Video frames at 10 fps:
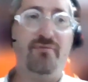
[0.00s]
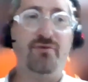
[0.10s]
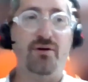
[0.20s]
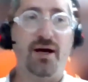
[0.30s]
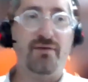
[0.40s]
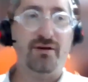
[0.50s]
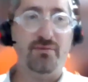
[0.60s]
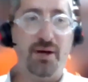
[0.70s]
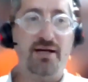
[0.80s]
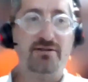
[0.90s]
Ephron, after
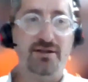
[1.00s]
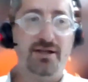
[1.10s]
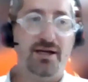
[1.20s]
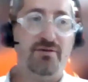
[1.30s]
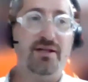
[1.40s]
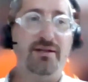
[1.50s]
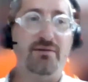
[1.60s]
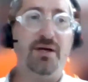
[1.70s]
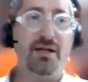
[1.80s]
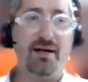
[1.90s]
he passed, he really
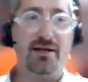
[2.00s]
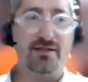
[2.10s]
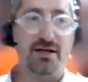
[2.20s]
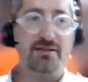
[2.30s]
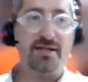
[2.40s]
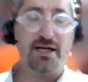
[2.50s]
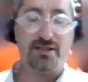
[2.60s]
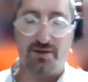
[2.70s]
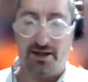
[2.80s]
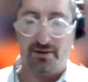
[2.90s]
didn't mean that, it's
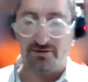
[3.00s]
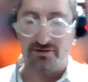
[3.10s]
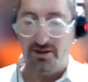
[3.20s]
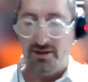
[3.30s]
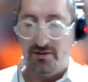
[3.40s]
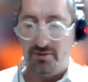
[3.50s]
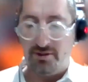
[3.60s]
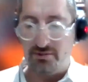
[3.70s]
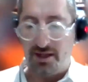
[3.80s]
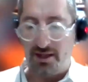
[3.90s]
actually ours.
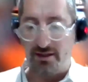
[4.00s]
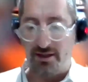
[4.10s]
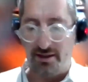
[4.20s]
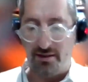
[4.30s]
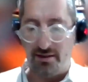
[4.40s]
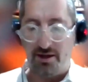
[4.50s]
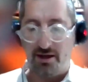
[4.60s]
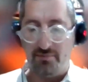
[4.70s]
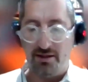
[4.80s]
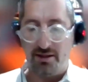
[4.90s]
Mishum hachile inei
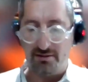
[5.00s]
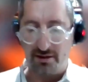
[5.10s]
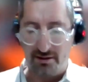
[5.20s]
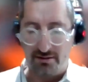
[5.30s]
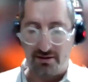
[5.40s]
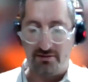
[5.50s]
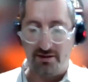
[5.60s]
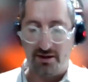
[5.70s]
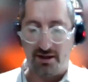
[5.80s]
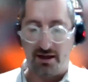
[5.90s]
bnei amina
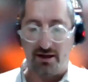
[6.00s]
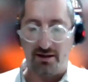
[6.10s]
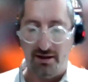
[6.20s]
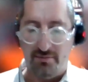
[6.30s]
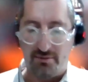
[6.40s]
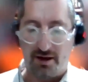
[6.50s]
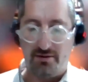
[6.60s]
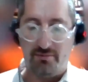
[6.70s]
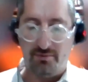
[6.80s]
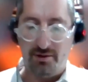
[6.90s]
netati alach.
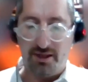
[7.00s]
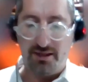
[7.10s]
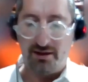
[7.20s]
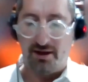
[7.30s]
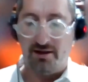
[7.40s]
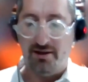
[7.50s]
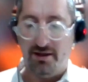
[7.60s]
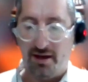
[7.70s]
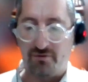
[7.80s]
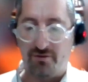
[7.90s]
Right, b'matana.
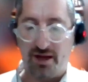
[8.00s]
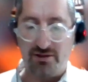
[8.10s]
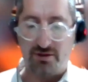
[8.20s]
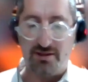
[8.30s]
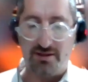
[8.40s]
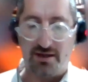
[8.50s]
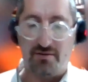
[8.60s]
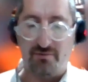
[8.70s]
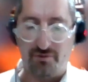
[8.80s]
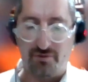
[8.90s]
Ephron, that's why he said,
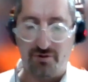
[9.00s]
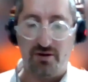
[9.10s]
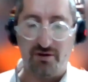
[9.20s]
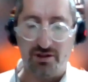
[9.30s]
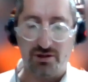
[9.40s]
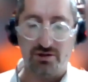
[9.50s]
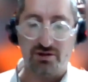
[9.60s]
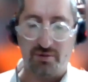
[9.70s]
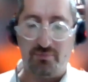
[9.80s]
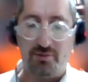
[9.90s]
in view of the
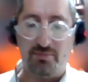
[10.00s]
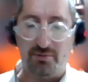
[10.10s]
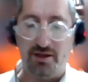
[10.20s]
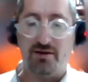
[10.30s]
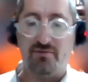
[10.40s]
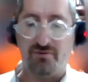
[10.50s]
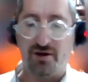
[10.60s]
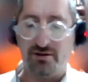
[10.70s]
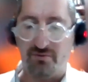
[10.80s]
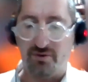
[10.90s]
children of my people, meaning in
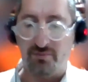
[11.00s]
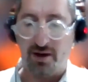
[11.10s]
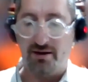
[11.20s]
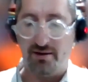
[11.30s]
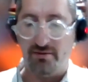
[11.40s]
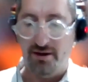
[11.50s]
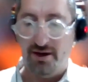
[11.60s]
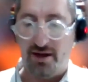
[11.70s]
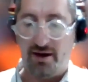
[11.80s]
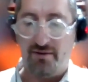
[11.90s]
front of my,
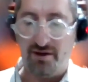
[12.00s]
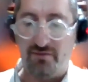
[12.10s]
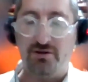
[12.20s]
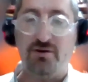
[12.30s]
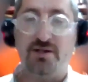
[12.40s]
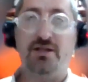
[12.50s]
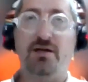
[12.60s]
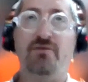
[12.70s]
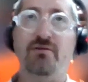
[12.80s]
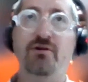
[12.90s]
I've given it to you as a
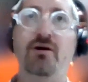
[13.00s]
gift.